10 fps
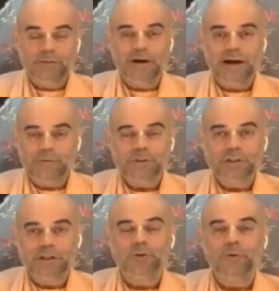I was in
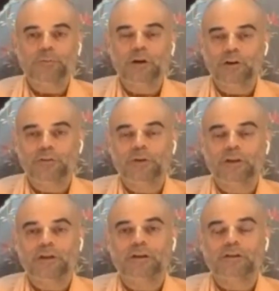the room along with
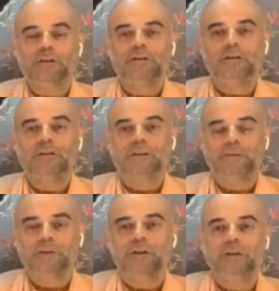other
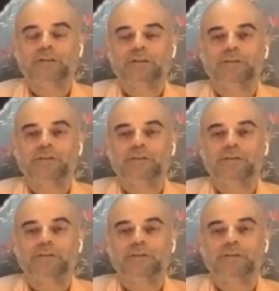sevakas.